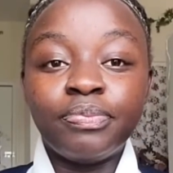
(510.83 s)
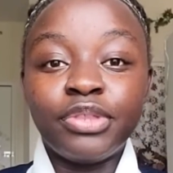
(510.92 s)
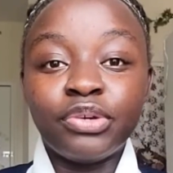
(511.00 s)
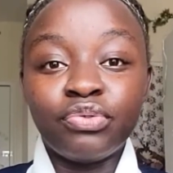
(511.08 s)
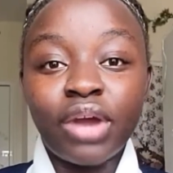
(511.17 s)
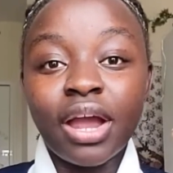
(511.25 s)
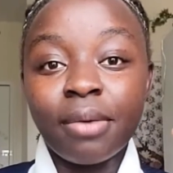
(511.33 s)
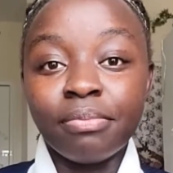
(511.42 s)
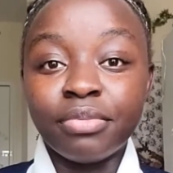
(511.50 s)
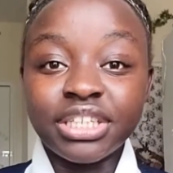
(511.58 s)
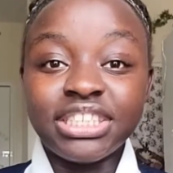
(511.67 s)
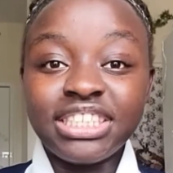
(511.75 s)
direct
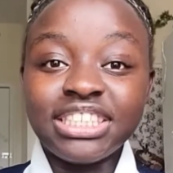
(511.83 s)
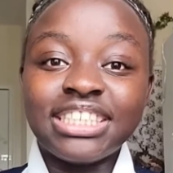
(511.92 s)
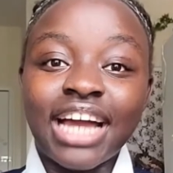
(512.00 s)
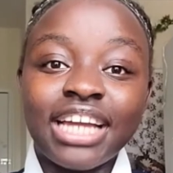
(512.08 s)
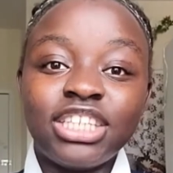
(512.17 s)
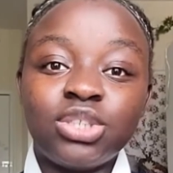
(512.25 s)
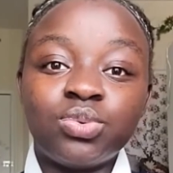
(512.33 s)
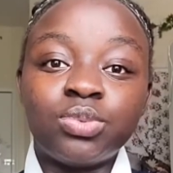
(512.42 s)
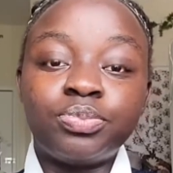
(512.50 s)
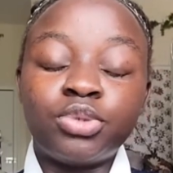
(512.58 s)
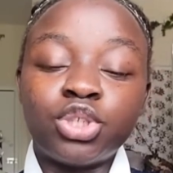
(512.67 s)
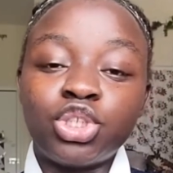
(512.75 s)
money that you
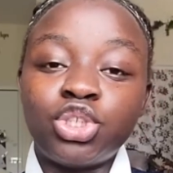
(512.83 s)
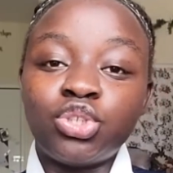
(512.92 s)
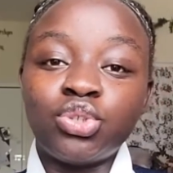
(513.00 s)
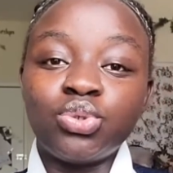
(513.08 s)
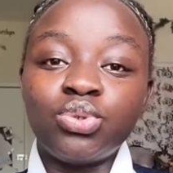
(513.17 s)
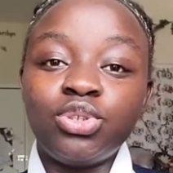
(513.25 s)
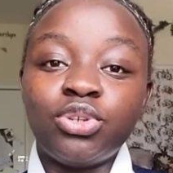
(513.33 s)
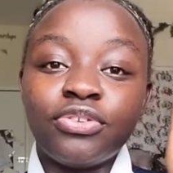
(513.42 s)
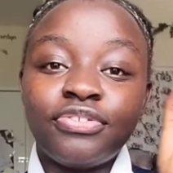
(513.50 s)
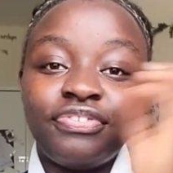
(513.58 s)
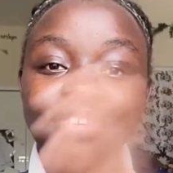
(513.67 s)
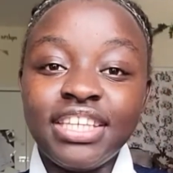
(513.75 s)
will push to your
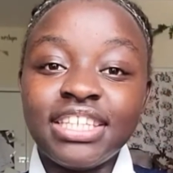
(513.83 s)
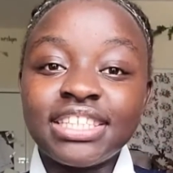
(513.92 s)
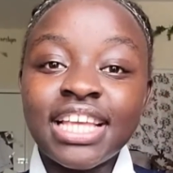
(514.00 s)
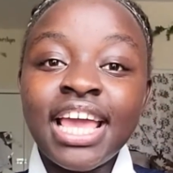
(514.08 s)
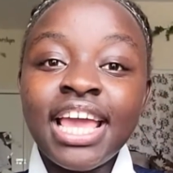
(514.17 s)
fees.